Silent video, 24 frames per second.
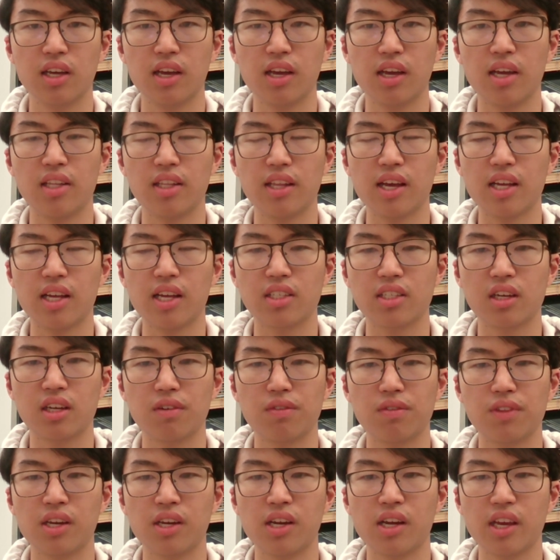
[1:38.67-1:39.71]
and that
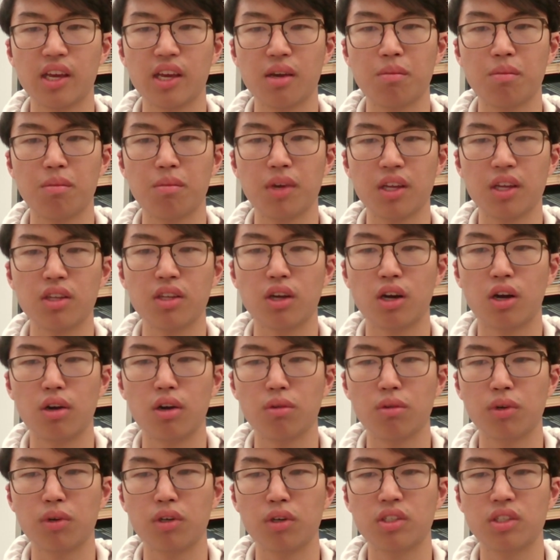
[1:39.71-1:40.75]
stuff than I am in the
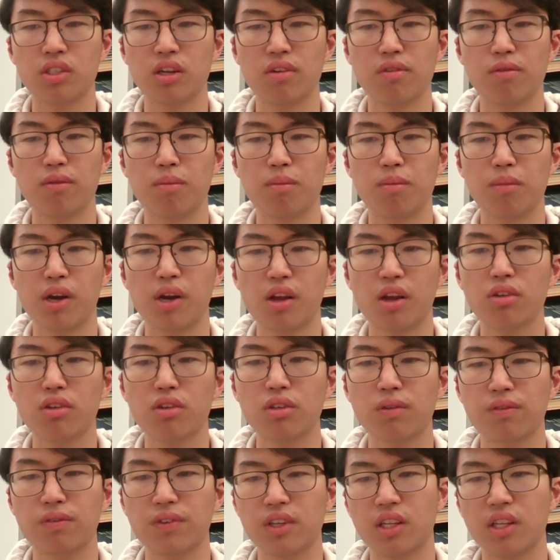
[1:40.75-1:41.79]
hardware stuff. But I
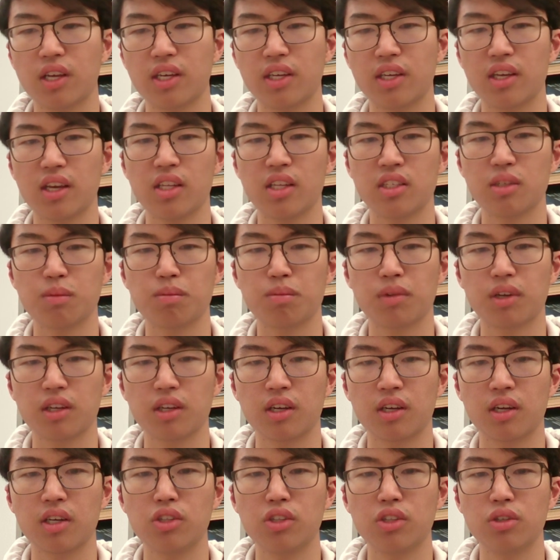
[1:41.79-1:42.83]
also feel like it's
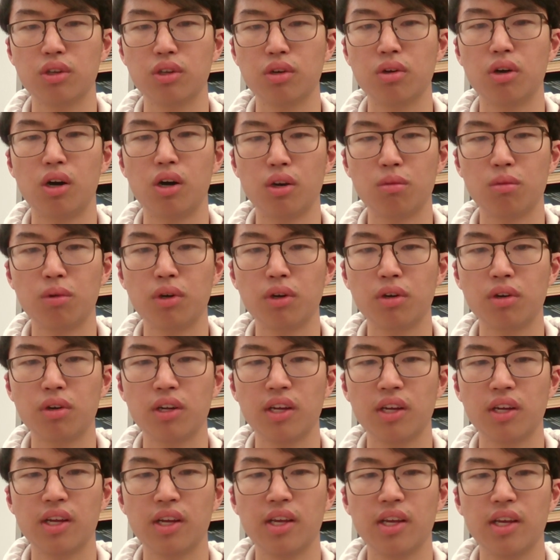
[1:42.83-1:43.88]
good to know
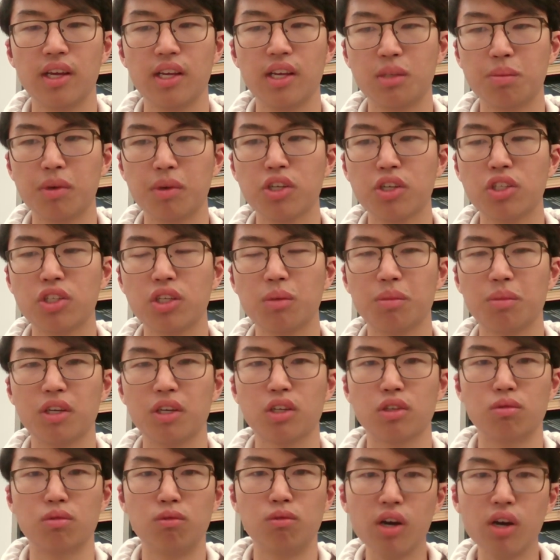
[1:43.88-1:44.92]
hardware, especially
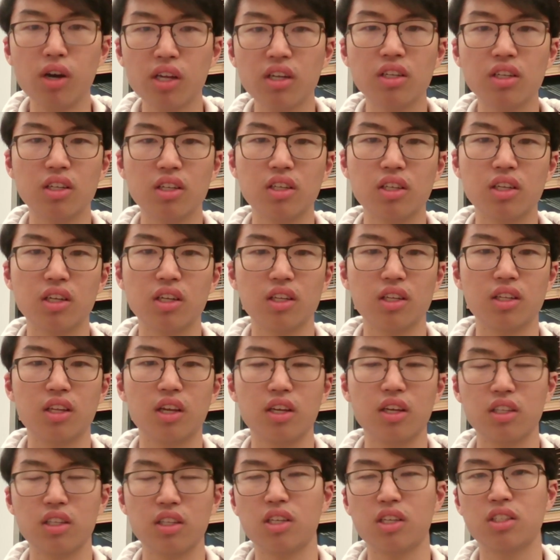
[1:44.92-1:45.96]
because one,
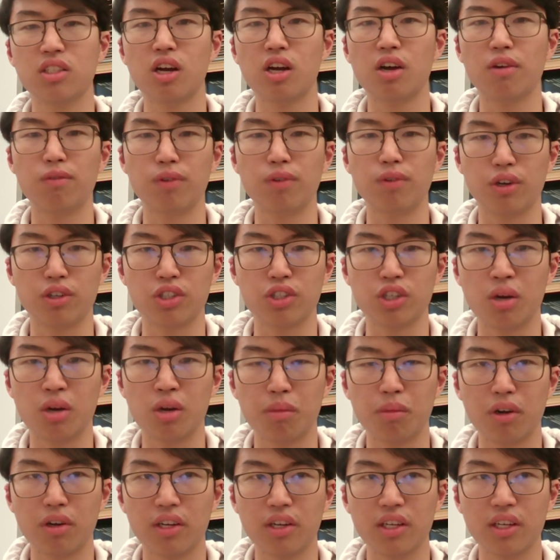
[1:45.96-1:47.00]
the software job
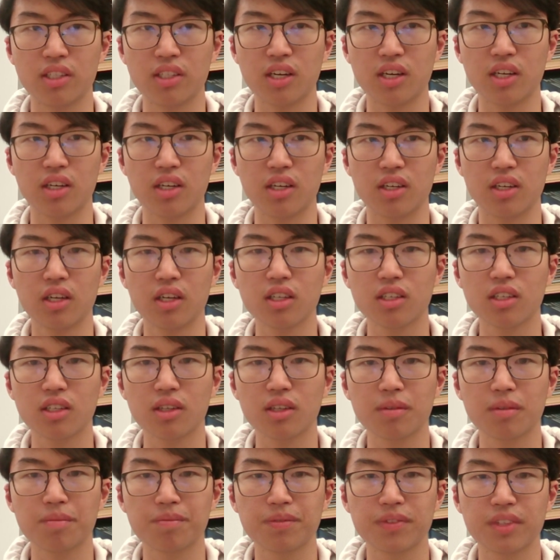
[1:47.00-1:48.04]
market is kind of cooked,
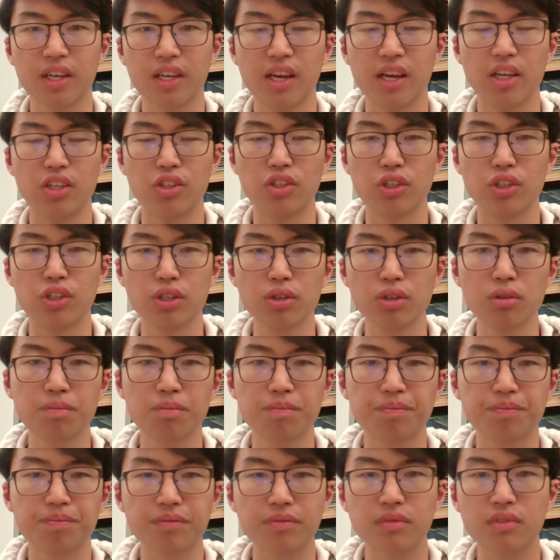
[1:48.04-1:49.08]
and
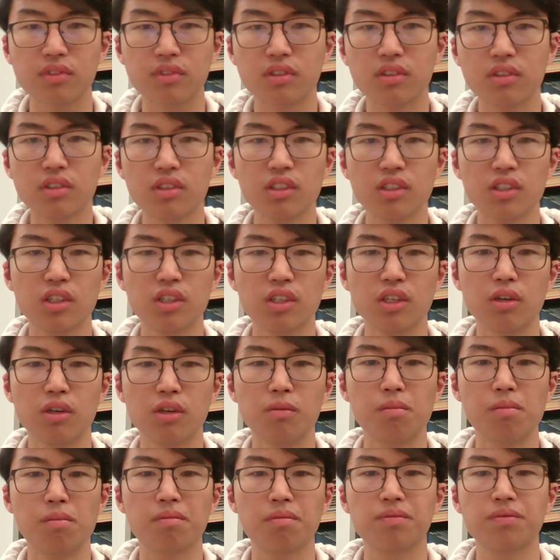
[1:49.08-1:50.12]
two, you know,